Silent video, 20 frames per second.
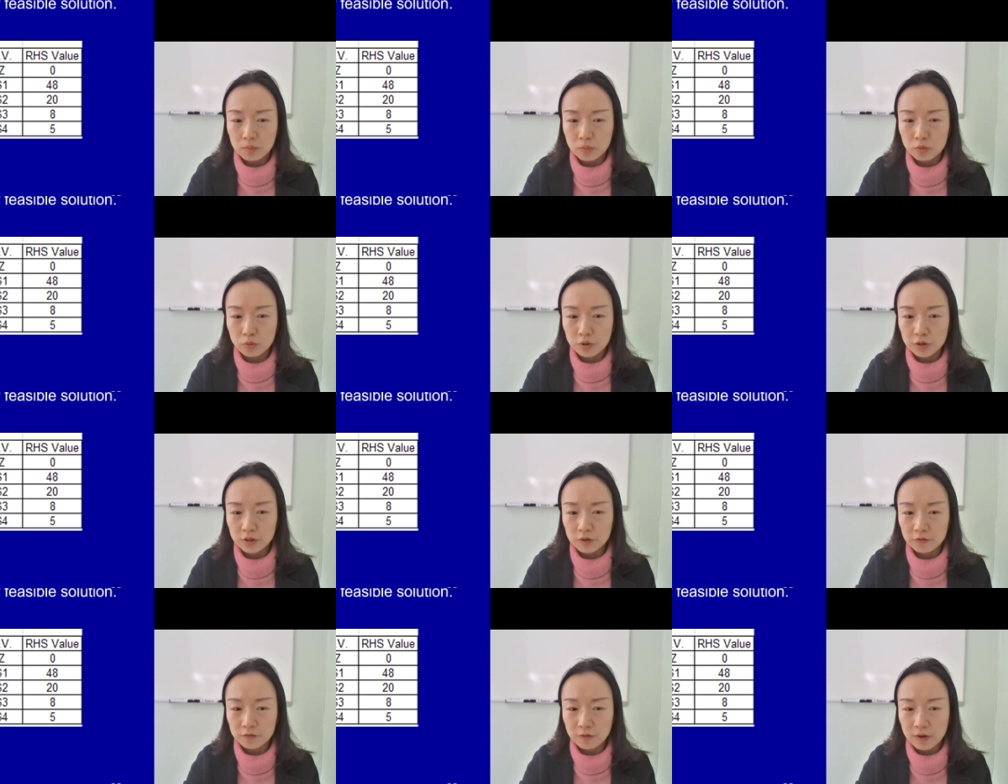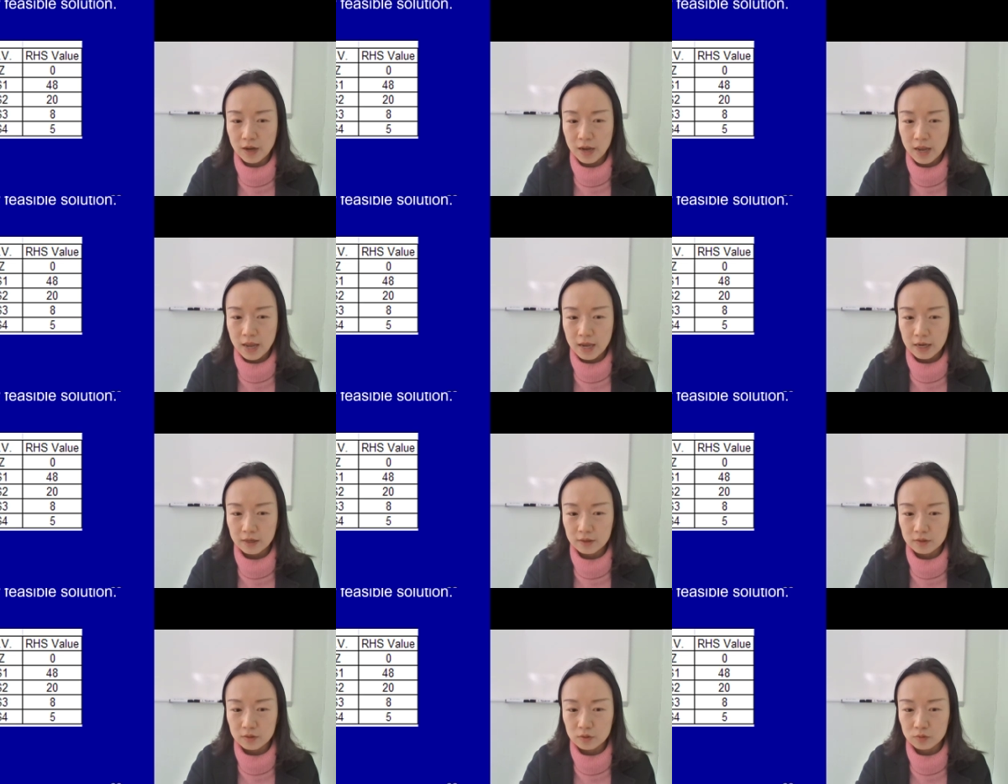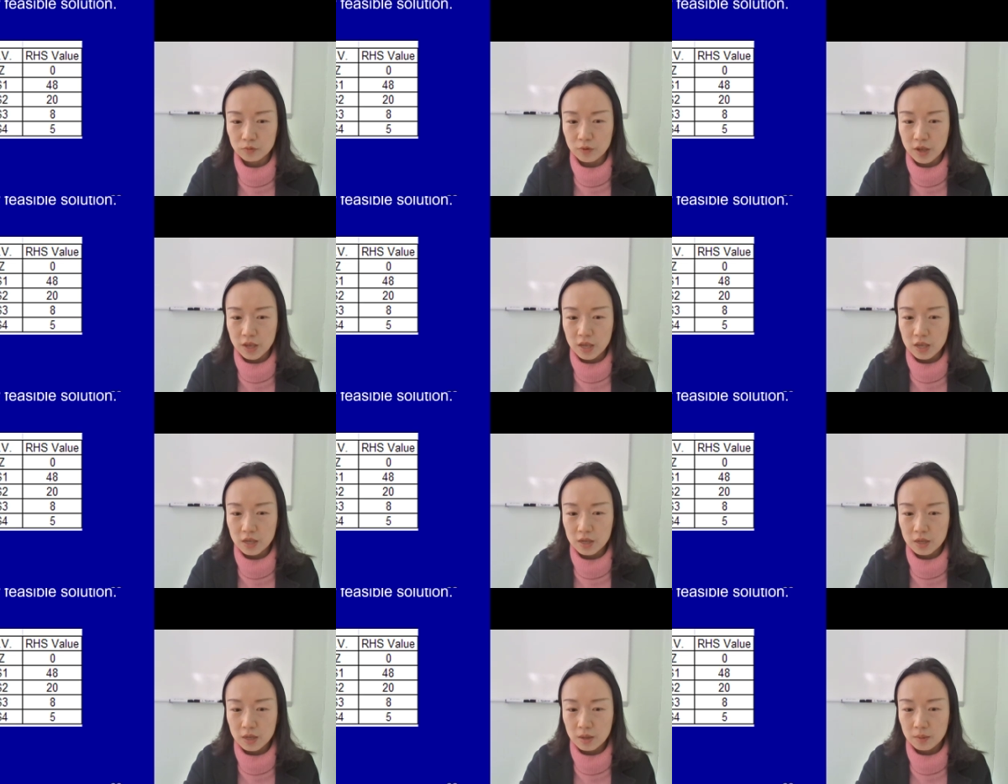0.5
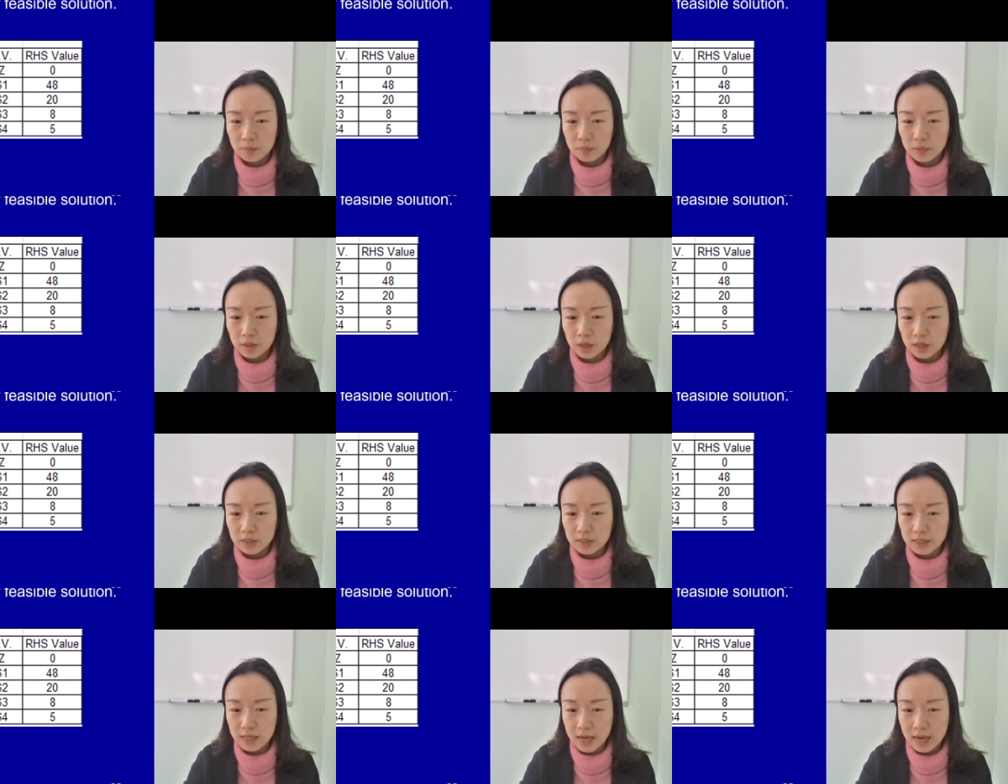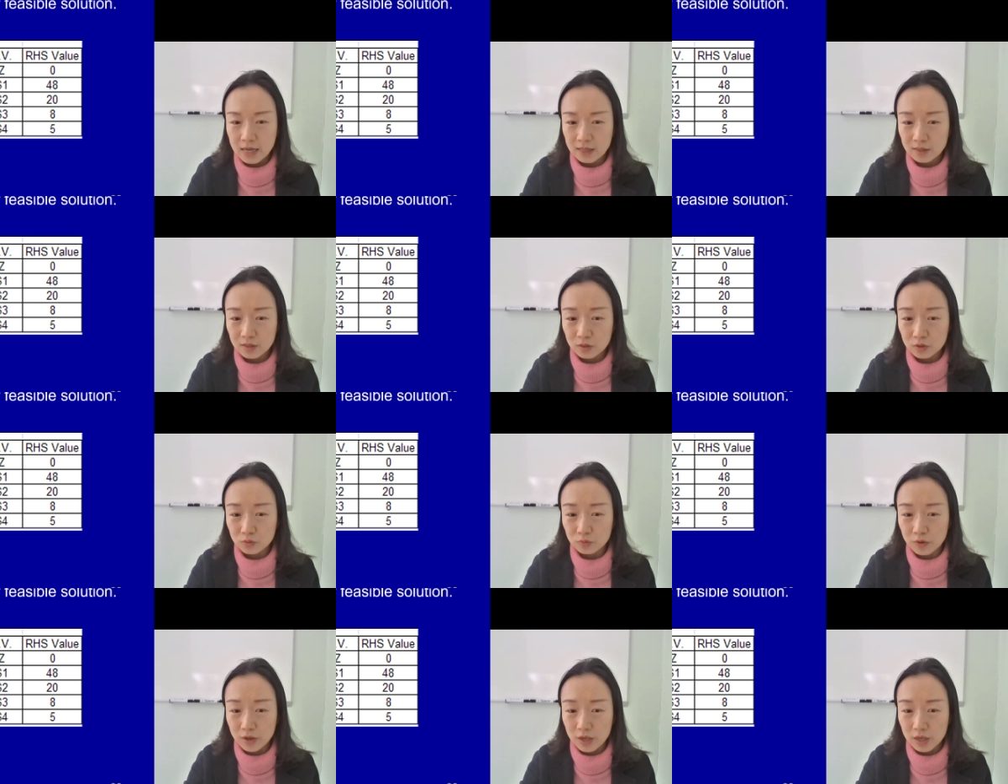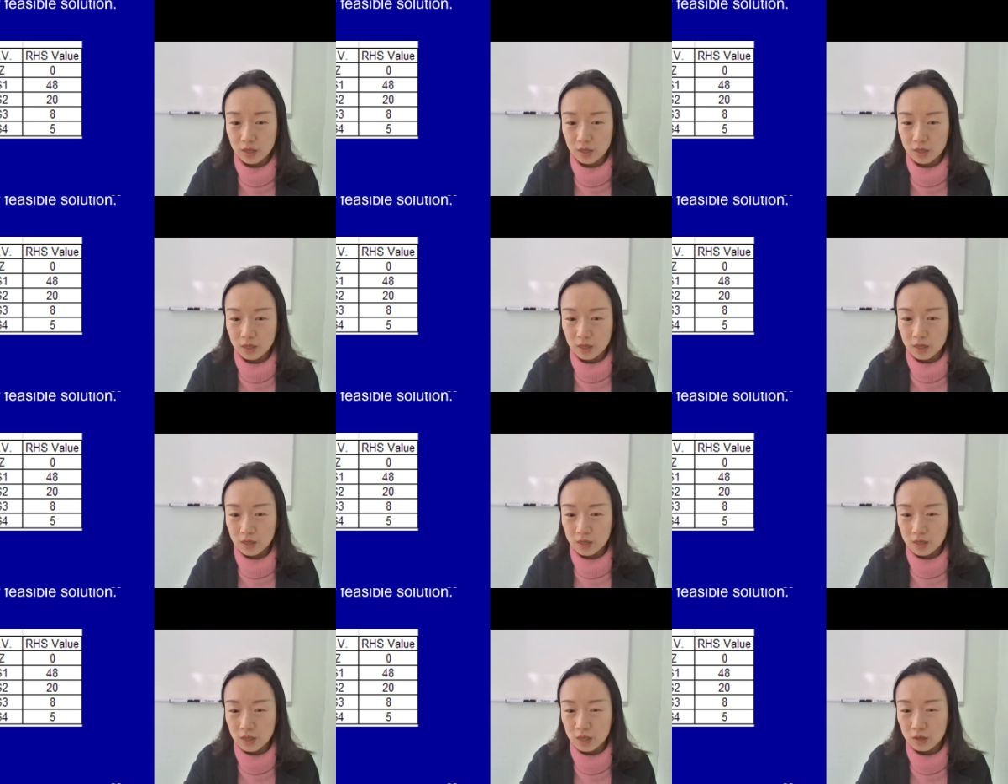x3 plus s3
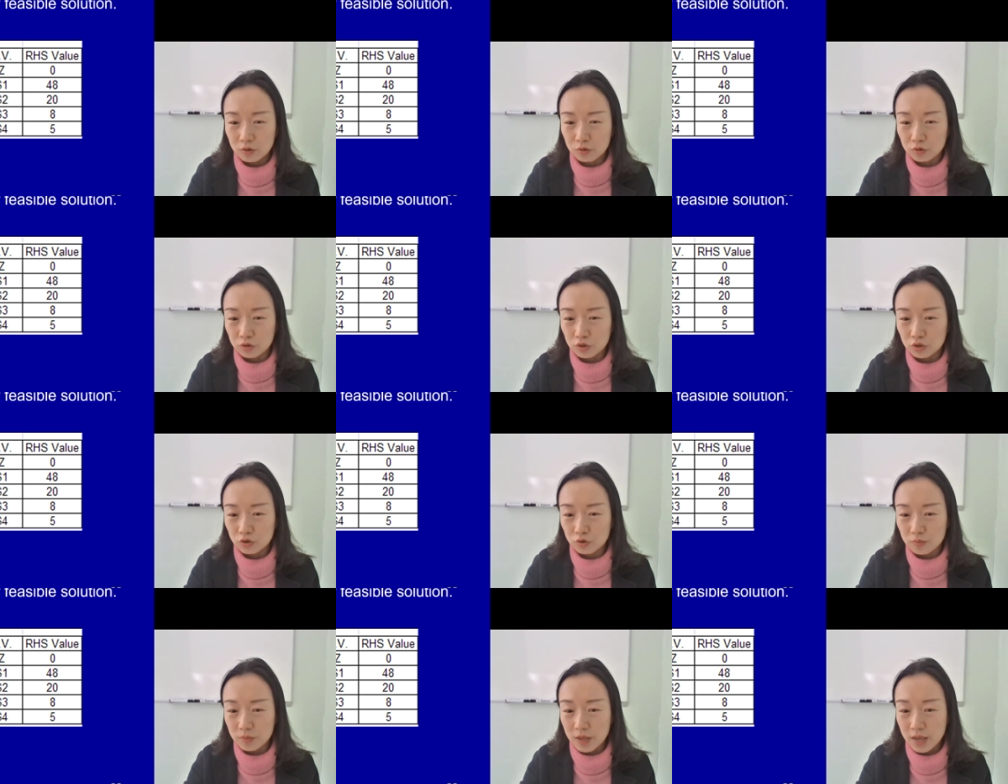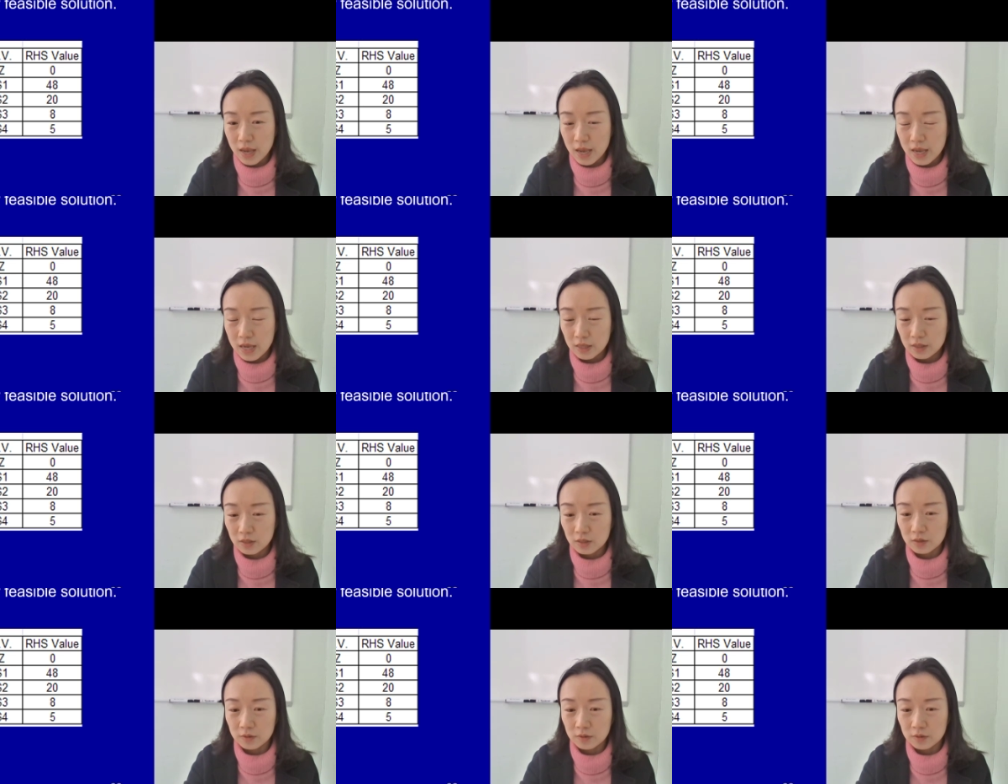equals to be 8.